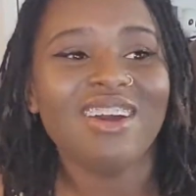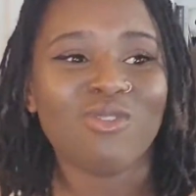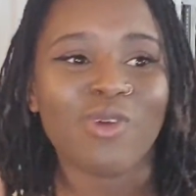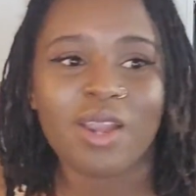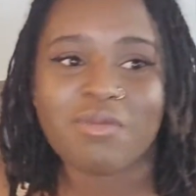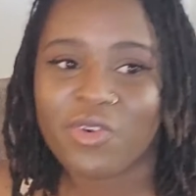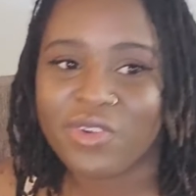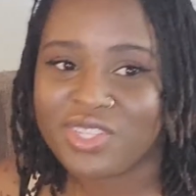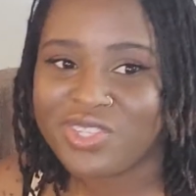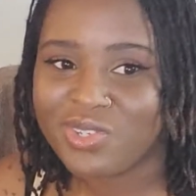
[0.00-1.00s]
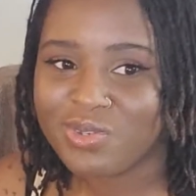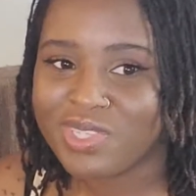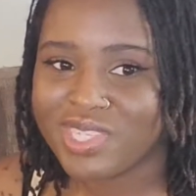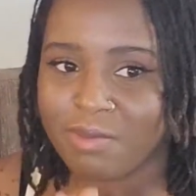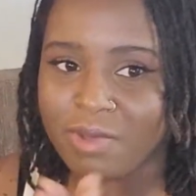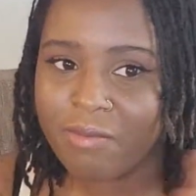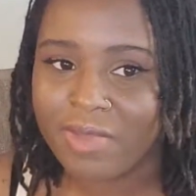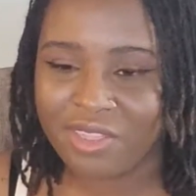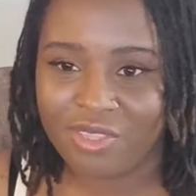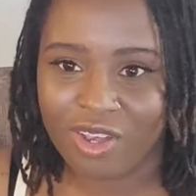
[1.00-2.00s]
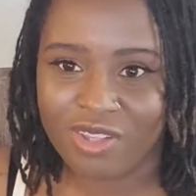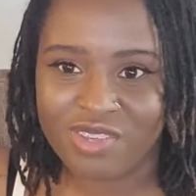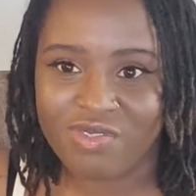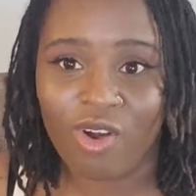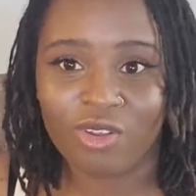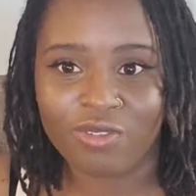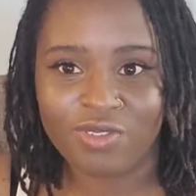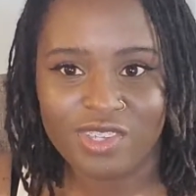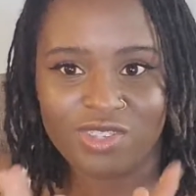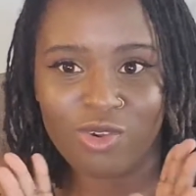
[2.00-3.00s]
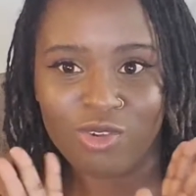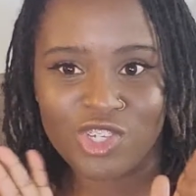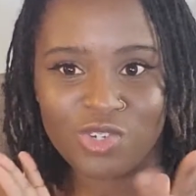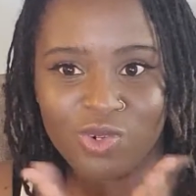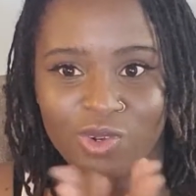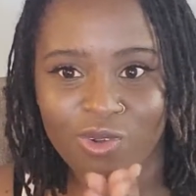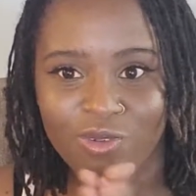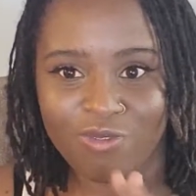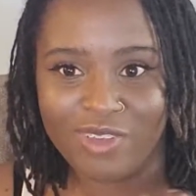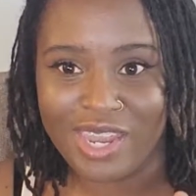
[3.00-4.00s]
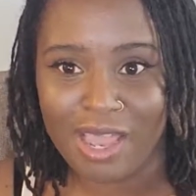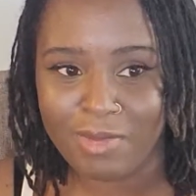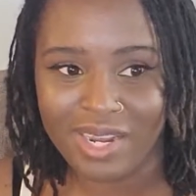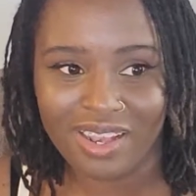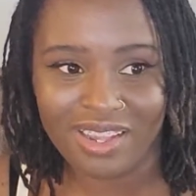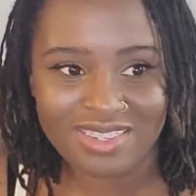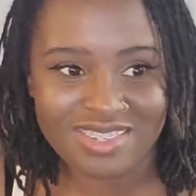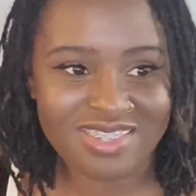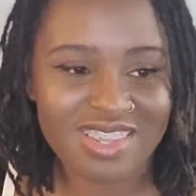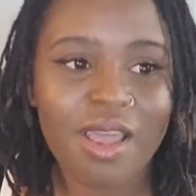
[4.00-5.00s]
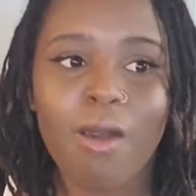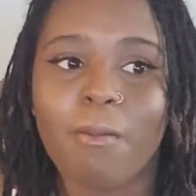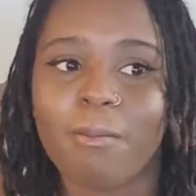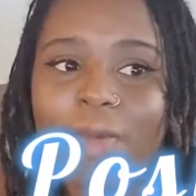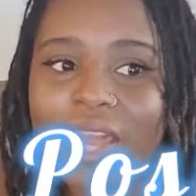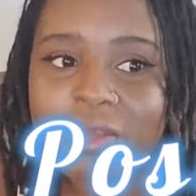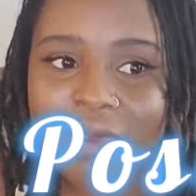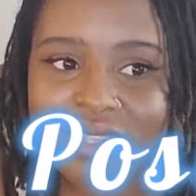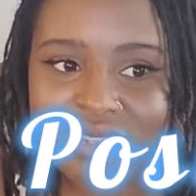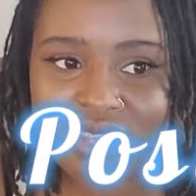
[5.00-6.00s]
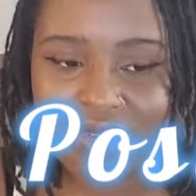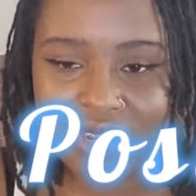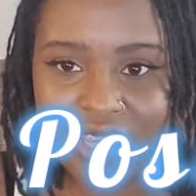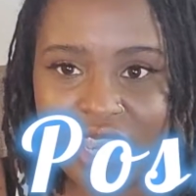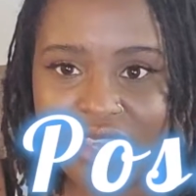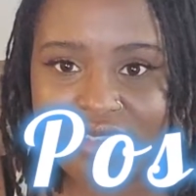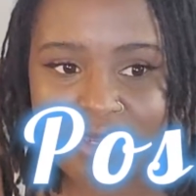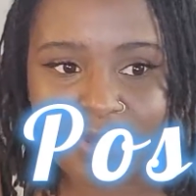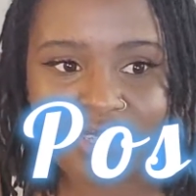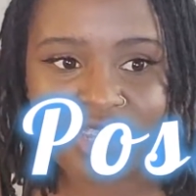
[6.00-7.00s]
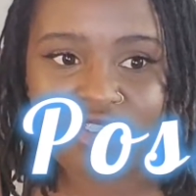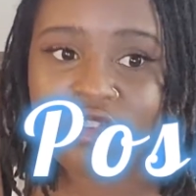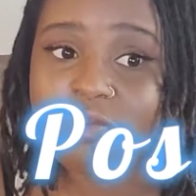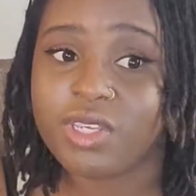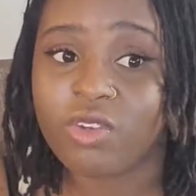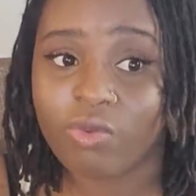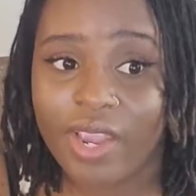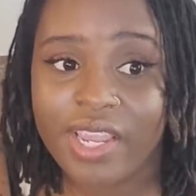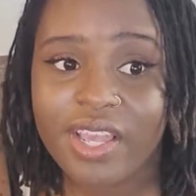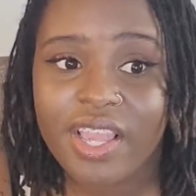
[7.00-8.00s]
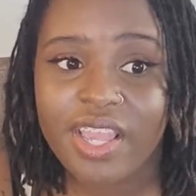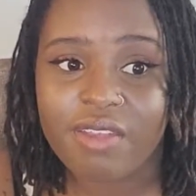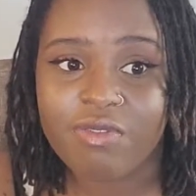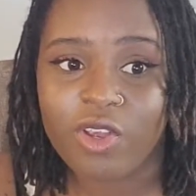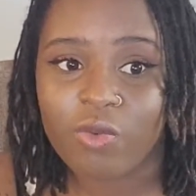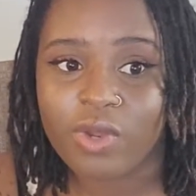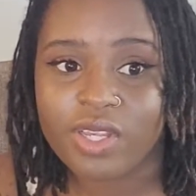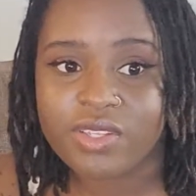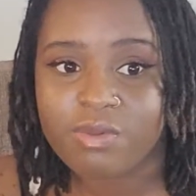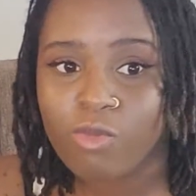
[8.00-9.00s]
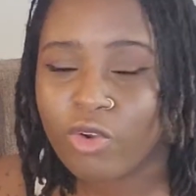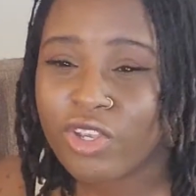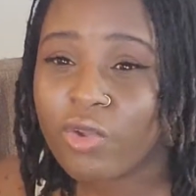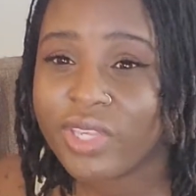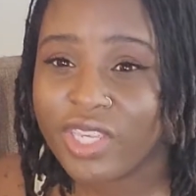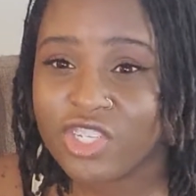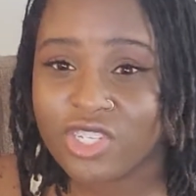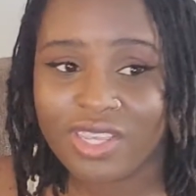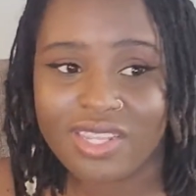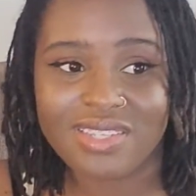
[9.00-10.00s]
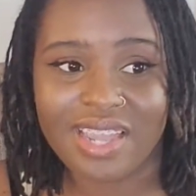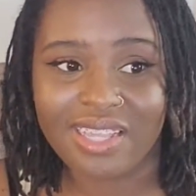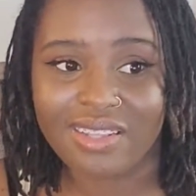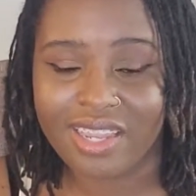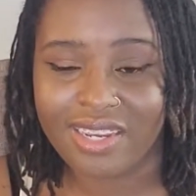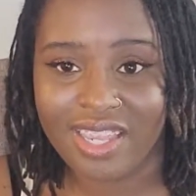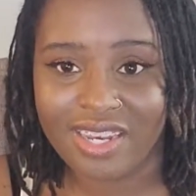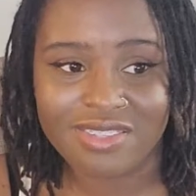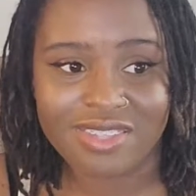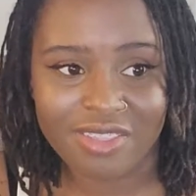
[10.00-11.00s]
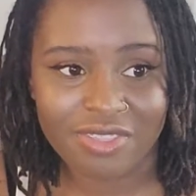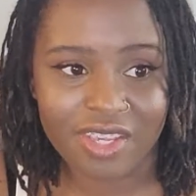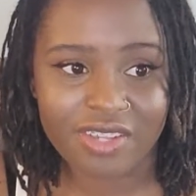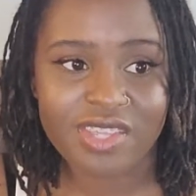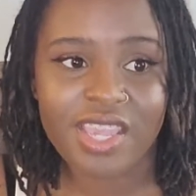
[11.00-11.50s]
where I'm going to sum up my thoughts of all of these cultural phenomenons. Body positivity has the potential to be great if there was more cohesion and tight-lining in its ethics,